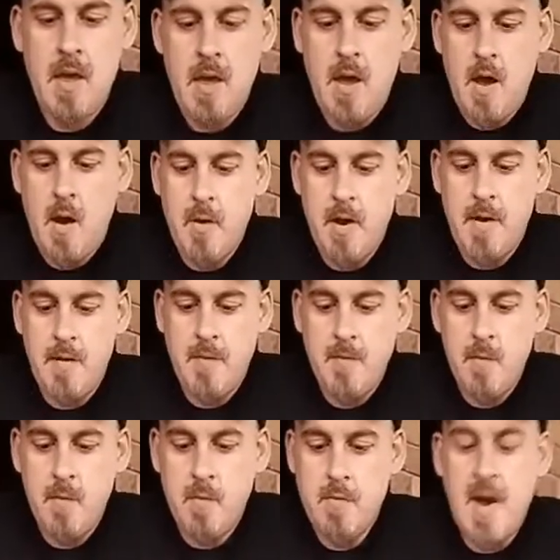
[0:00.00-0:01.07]
Okay,
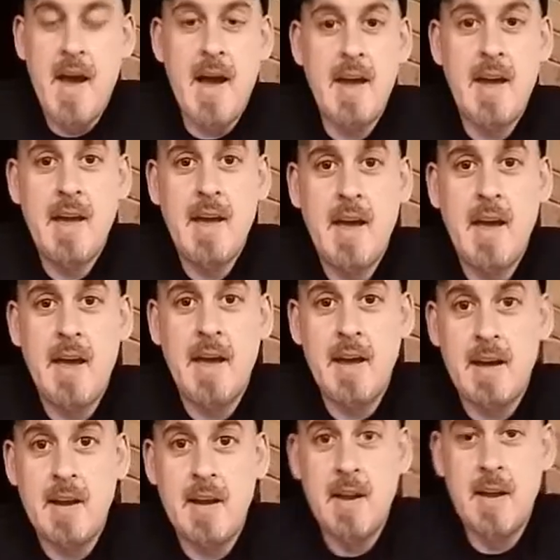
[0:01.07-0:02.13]
we're back,
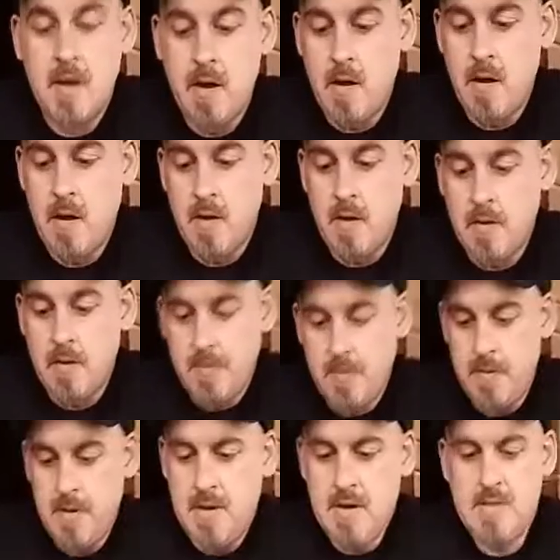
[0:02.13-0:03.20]
and
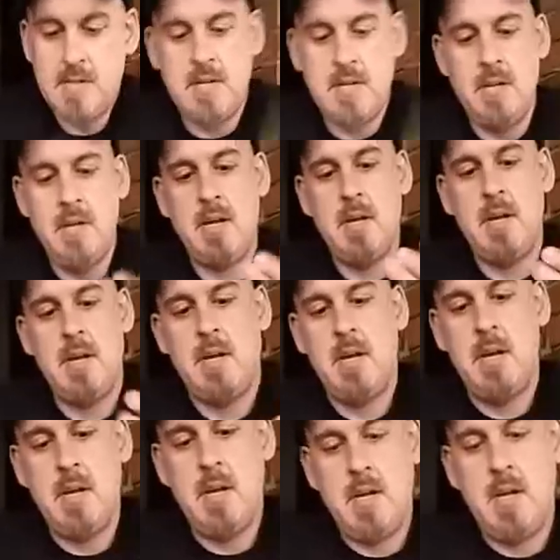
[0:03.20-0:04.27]
this
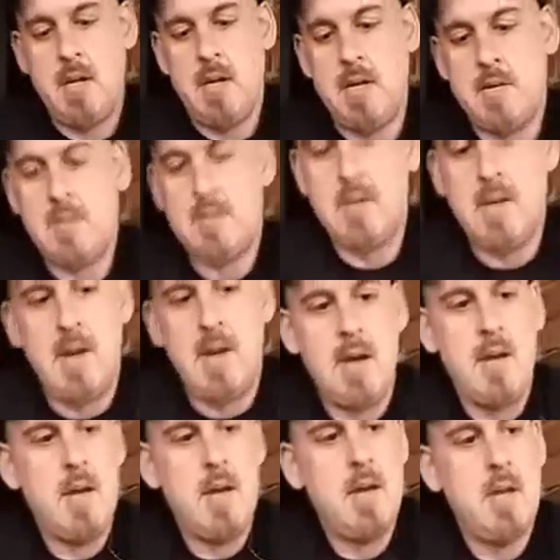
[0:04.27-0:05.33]
is a
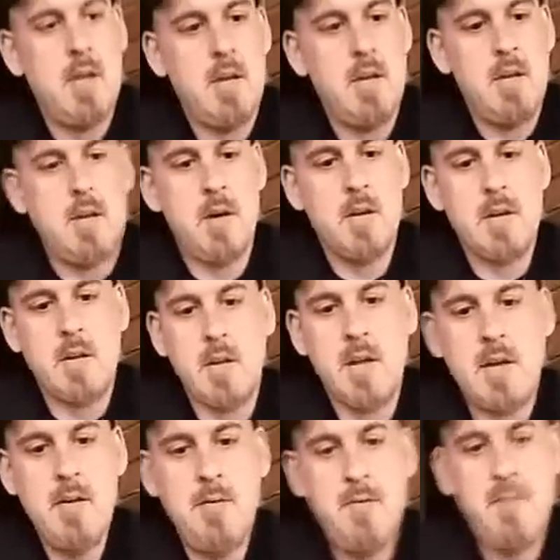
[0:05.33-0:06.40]
yucca leaf.